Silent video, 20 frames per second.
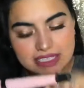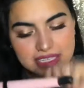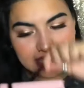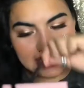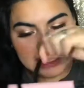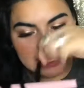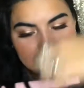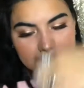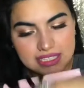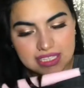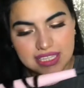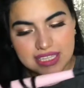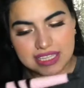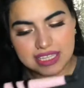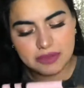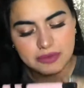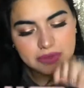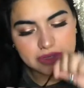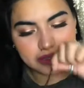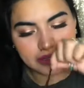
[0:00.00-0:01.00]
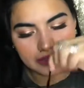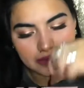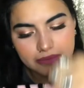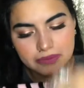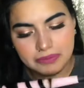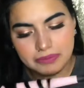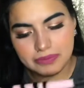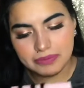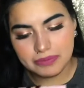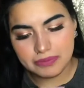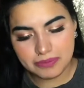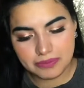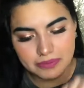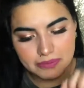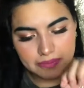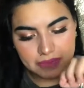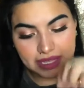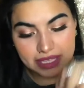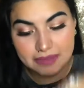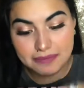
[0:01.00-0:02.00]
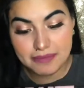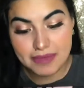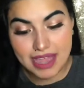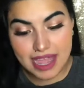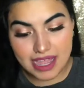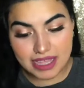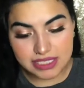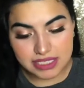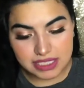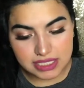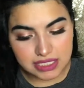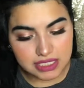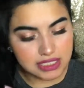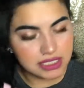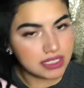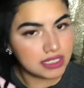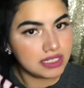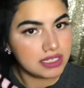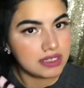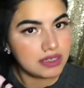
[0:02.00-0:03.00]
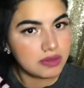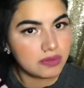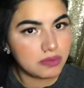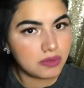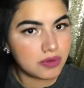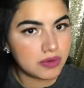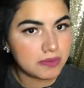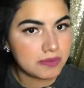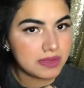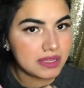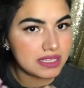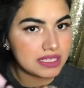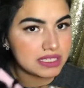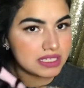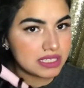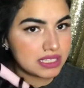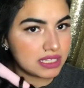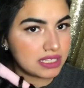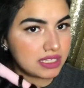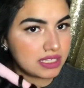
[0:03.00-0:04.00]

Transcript: And lately I want to make more masks,